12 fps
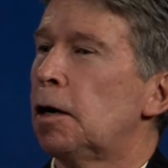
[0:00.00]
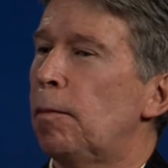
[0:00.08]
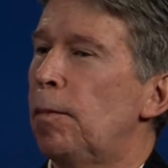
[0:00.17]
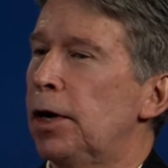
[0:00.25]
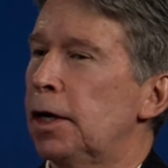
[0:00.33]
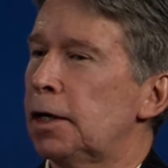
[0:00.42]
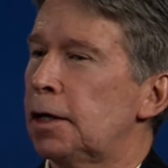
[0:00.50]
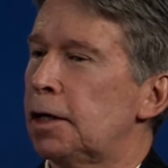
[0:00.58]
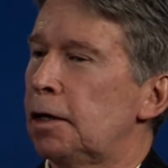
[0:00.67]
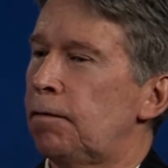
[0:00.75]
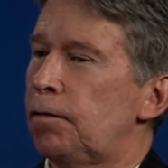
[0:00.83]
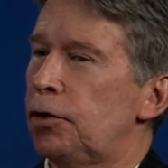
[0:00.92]
But
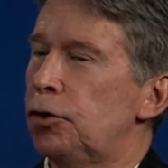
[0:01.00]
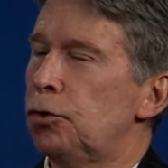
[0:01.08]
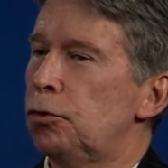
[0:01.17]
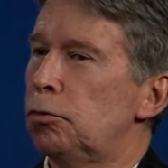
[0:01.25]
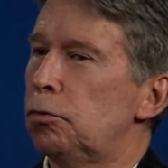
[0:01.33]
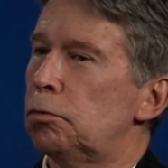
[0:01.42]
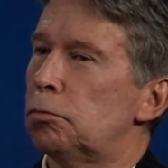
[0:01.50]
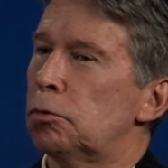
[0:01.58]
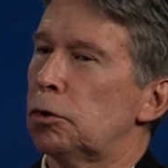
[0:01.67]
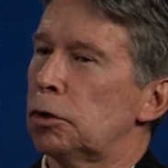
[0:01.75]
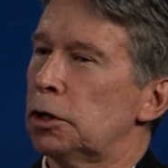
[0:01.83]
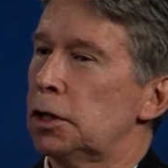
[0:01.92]
if you
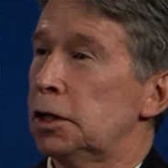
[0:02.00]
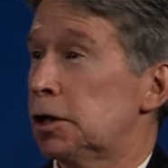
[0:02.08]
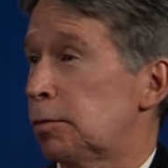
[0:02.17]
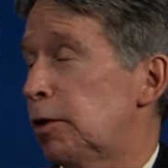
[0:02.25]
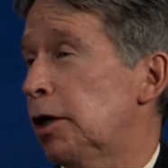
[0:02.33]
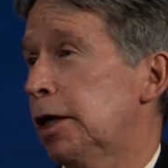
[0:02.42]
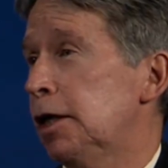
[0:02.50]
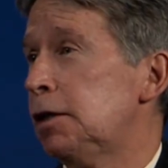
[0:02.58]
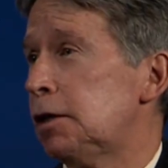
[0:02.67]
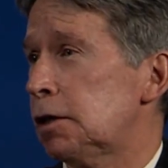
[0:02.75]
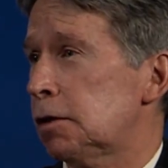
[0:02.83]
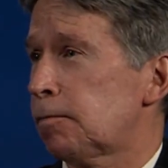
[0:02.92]
were
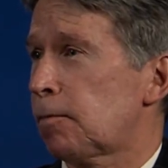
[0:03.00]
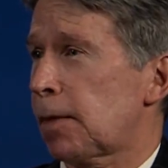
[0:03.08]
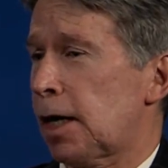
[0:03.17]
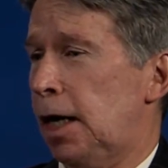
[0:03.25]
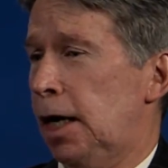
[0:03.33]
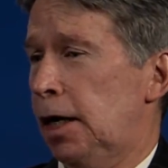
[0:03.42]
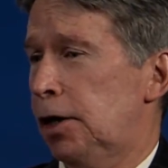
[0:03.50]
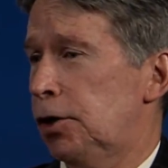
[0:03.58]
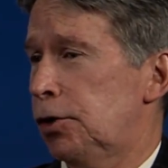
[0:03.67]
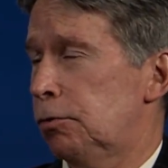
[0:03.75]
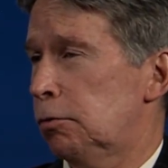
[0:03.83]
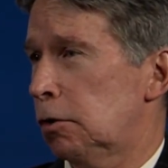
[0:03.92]
displaced and
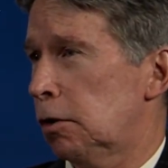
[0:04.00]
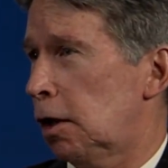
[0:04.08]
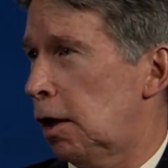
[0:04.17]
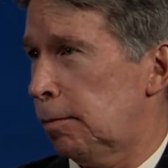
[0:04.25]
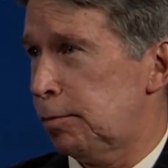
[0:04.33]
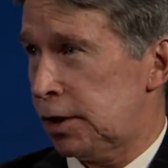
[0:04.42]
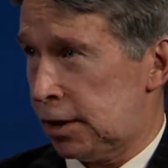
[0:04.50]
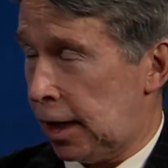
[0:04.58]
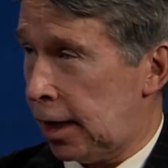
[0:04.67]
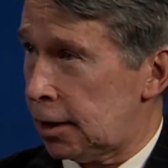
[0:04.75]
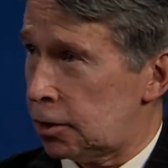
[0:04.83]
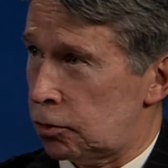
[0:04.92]
you were
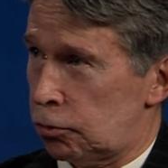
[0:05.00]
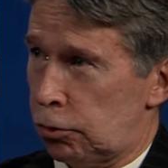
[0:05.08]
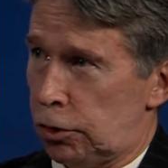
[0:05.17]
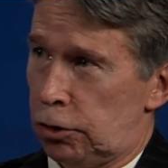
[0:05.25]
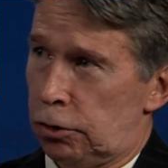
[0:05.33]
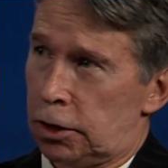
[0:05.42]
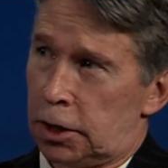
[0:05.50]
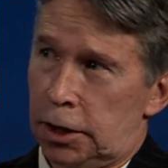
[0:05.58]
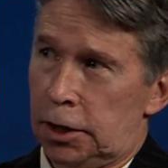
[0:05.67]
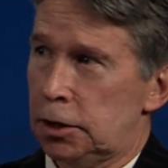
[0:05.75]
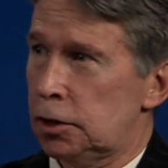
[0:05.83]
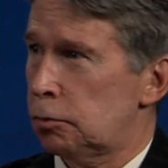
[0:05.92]
upset or your
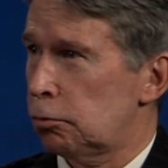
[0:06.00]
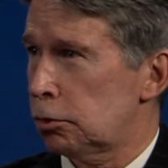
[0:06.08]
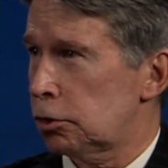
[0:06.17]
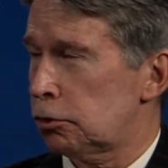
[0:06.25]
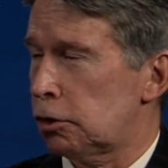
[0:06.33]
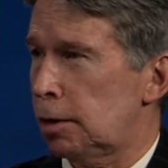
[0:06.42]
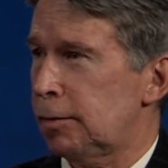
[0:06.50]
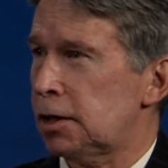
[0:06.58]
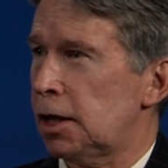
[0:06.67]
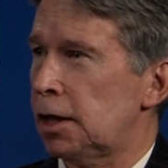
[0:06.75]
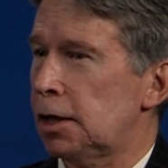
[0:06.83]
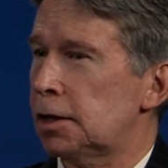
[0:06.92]
kids were
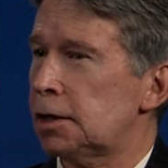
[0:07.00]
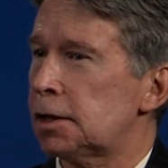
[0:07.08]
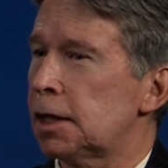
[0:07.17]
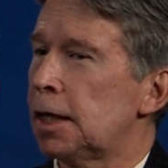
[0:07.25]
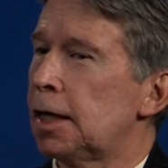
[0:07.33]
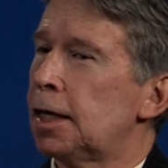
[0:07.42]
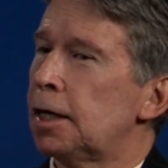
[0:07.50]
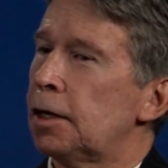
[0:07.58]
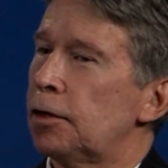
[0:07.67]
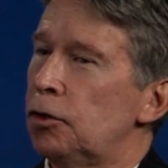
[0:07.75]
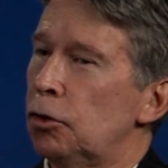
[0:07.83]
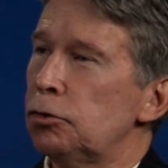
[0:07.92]
traumatized,
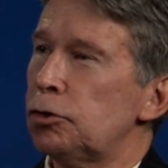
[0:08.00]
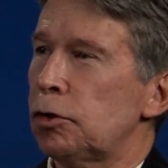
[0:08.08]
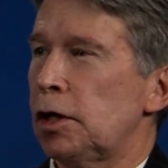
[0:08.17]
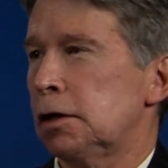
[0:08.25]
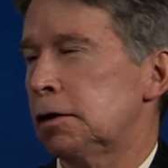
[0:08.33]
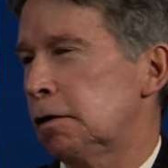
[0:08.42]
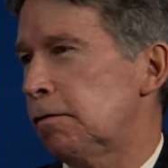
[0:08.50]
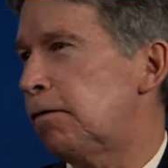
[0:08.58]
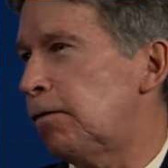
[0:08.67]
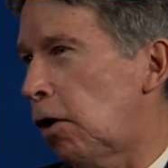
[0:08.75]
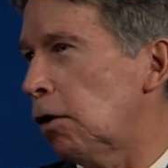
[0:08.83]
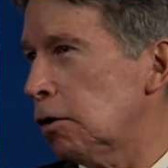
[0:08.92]
those are things that
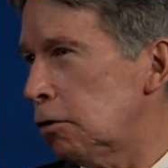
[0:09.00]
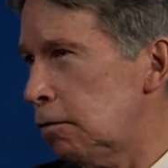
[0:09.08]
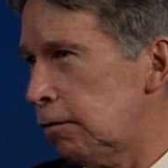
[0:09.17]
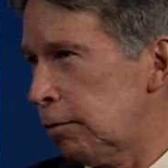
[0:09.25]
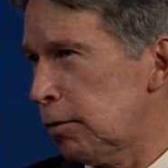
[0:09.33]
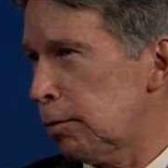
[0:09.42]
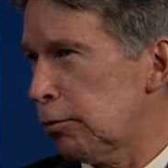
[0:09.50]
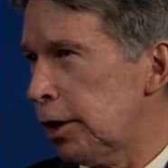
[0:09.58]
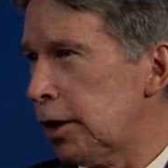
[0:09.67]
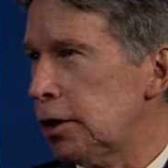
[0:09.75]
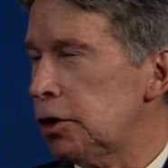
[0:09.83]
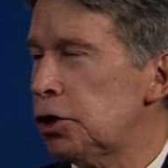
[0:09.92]
follow from the
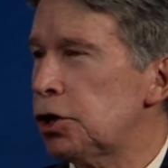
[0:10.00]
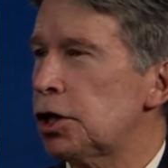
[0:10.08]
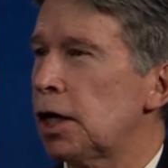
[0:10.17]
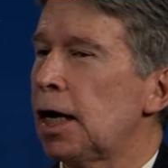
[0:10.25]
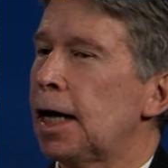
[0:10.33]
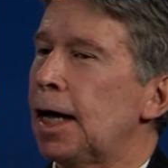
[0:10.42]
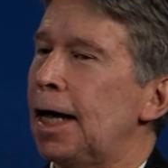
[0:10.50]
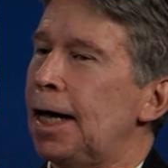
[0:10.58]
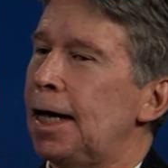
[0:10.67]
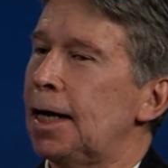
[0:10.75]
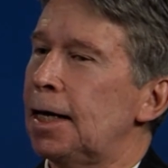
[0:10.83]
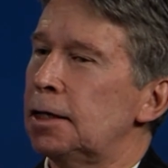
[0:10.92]
breakage,
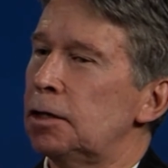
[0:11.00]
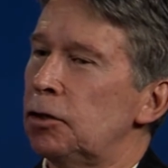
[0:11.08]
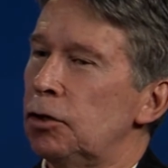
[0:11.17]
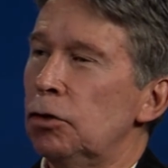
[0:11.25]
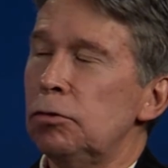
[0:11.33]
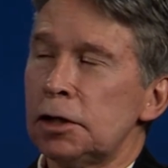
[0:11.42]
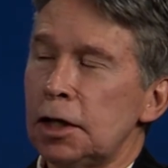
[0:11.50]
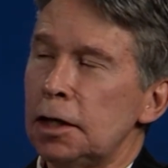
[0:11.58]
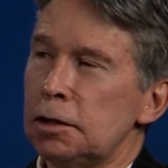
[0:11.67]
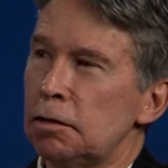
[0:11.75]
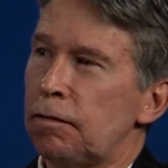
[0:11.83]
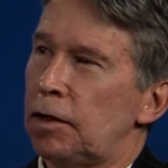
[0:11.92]
and those
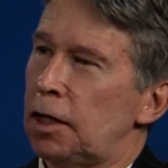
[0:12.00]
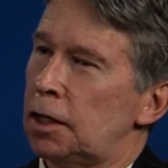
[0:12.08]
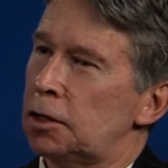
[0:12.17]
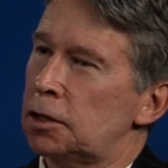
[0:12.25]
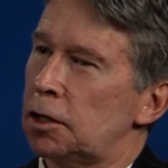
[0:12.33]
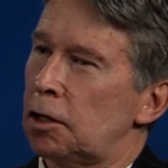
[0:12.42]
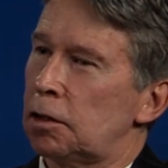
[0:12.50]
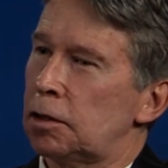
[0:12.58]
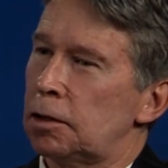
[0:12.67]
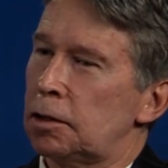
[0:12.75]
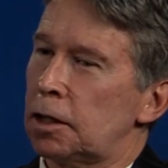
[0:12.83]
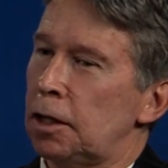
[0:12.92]
kinds of things,
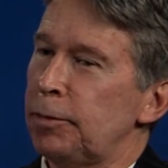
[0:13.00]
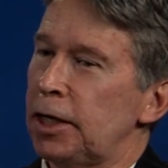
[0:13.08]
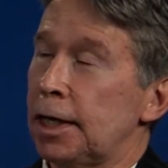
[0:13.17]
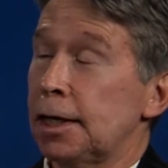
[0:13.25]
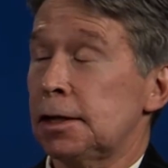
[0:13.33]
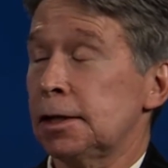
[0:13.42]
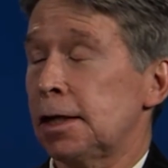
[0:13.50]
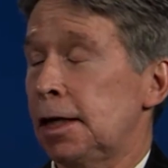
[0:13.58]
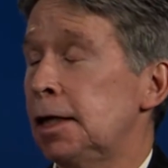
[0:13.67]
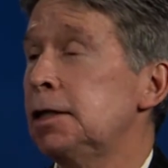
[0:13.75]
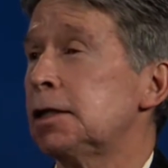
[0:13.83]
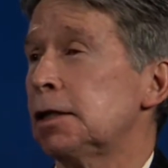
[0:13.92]
Columbia Gas is
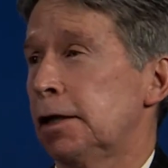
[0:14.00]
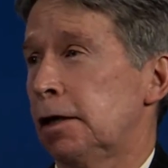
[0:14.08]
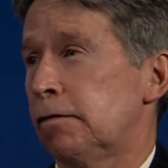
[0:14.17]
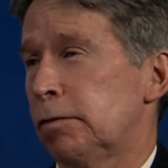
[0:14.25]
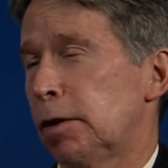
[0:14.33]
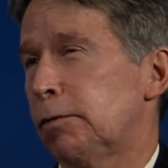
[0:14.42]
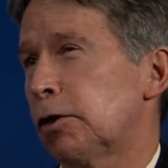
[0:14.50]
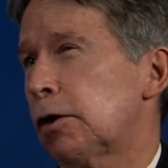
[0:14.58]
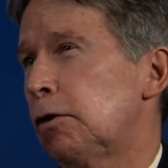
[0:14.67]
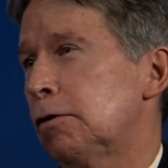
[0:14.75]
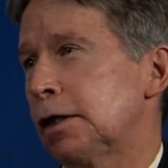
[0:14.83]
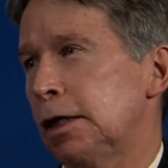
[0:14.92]
insulated from them. They're
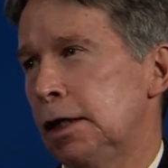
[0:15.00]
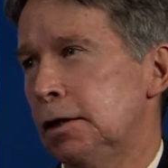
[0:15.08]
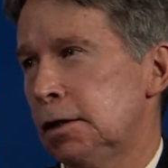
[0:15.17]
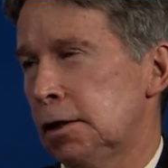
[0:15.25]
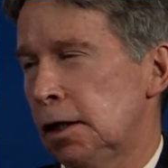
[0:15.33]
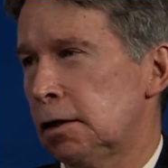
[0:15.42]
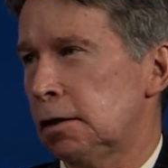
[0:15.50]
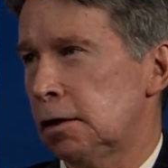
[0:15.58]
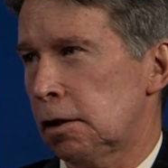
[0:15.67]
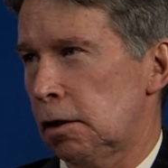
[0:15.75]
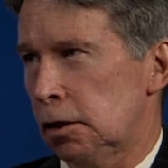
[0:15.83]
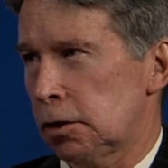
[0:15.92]
called incidental and
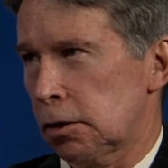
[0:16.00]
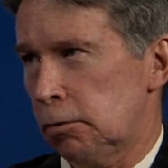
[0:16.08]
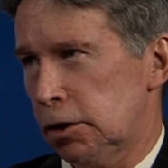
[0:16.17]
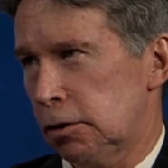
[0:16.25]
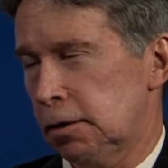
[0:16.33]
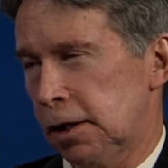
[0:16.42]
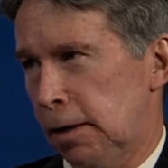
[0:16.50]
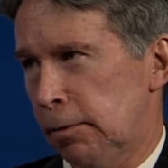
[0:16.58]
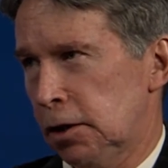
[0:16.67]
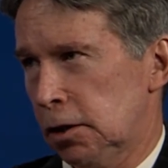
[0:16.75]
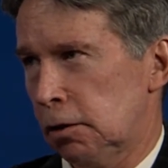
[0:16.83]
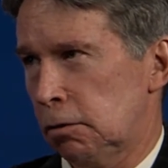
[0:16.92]
consequential
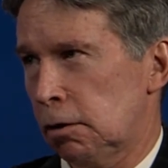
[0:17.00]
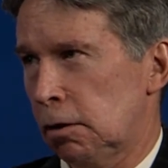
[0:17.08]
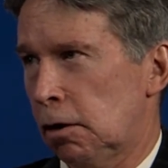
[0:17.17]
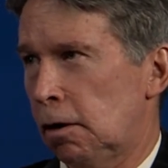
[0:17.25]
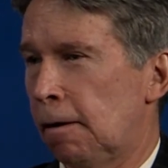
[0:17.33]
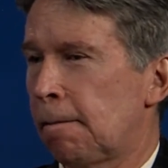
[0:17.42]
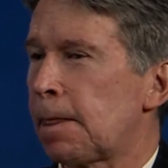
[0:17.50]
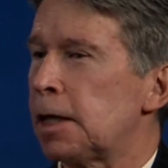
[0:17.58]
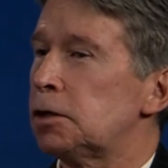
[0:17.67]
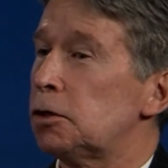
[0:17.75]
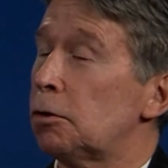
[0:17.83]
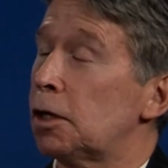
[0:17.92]
damages under the law.
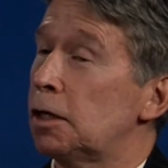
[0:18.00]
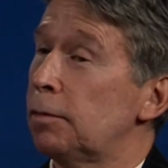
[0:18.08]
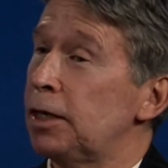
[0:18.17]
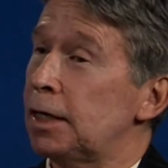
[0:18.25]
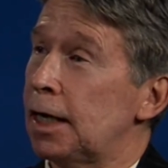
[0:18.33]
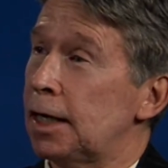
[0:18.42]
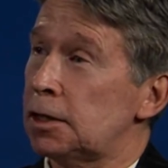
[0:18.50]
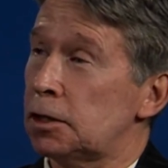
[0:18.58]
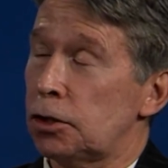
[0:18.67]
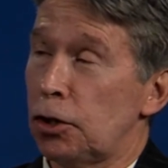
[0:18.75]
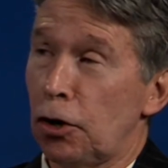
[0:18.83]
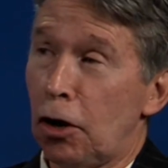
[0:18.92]
So Columbia Gas
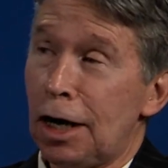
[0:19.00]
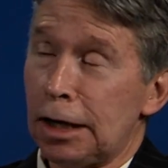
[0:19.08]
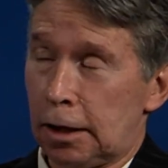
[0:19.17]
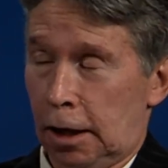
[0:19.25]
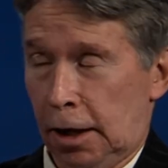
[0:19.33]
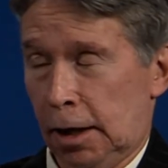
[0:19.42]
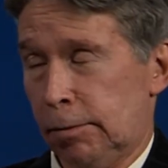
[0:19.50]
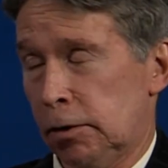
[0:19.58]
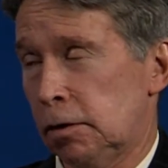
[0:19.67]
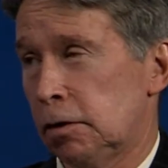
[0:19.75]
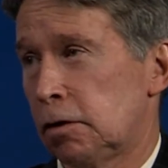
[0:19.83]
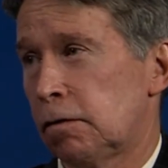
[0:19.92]
is not
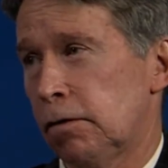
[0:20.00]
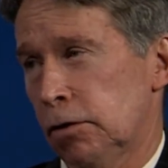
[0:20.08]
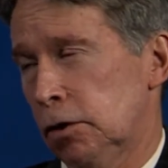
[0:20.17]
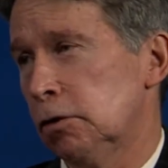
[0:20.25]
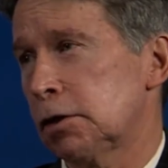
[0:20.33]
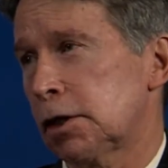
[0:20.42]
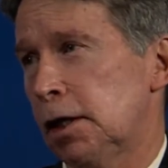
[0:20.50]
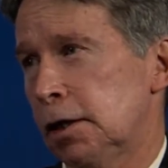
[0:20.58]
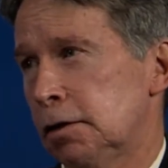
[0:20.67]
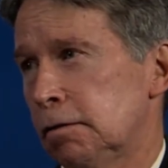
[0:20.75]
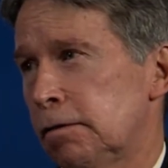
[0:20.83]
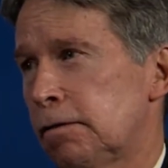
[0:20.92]
liable for those kinds